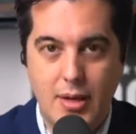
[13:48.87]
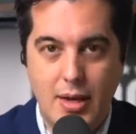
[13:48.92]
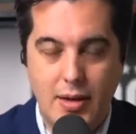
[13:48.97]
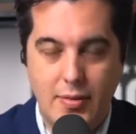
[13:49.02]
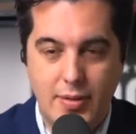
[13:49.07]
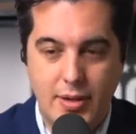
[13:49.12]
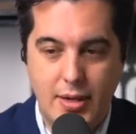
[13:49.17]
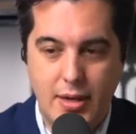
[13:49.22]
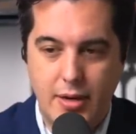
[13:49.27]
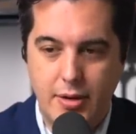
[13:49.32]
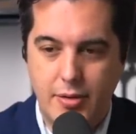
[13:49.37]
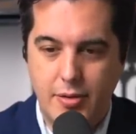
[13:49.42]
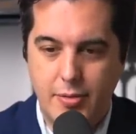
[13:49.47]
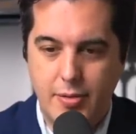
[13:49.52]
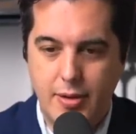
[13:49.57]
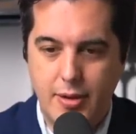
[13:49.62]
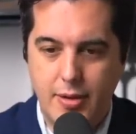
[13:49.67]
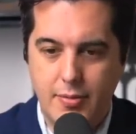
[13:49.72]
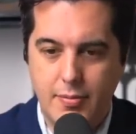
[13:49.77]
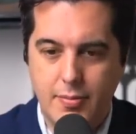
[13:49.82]
of a
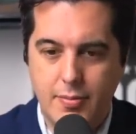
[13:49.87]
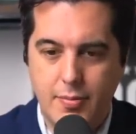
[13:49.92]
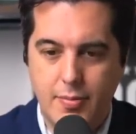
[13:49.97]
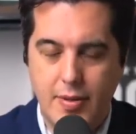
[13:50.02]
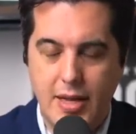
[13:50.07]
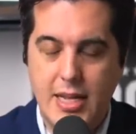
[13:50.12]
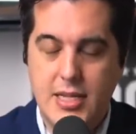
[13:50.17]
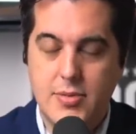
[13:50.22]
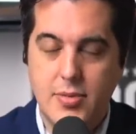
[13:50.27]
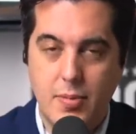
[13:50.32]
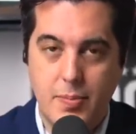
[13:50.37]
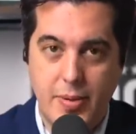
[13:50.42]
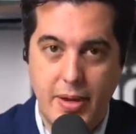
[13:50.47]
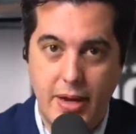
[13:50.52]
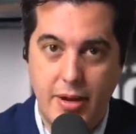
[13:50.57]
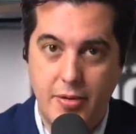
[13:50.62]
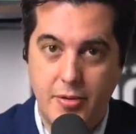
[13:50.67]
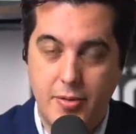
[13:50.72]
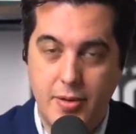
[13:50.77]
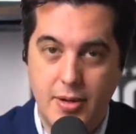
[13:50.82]
country. That's what
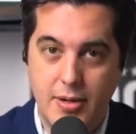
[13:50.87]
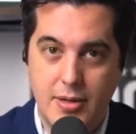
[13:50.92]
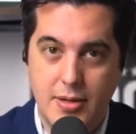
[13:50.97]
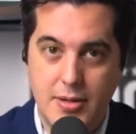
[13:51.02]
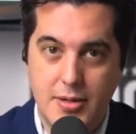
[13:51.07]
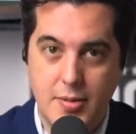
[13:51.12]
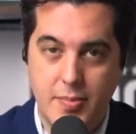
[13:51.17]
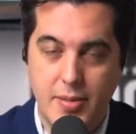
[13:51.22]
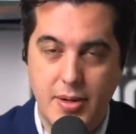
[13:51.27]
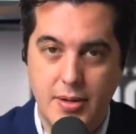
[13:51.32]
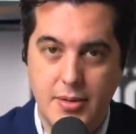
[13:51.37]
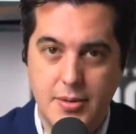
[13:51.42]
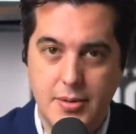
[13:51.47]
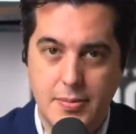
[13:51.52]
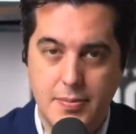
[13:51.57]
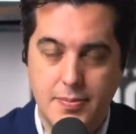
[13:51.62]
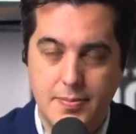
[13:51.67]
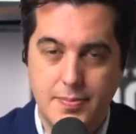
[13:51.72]
patriotism is.